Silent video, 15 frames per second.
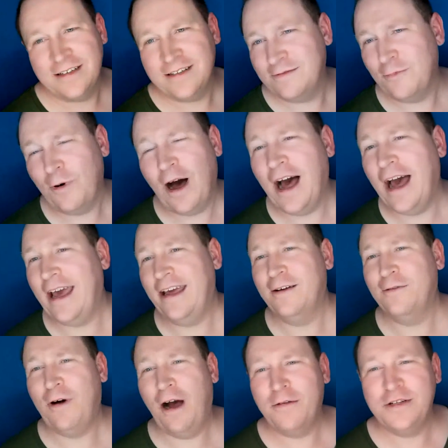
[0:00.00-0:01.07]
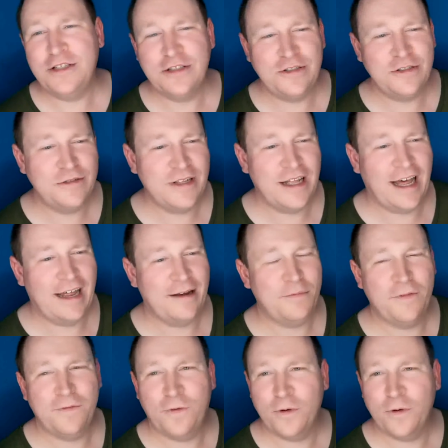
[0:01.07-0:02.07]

Why? Why would you do that before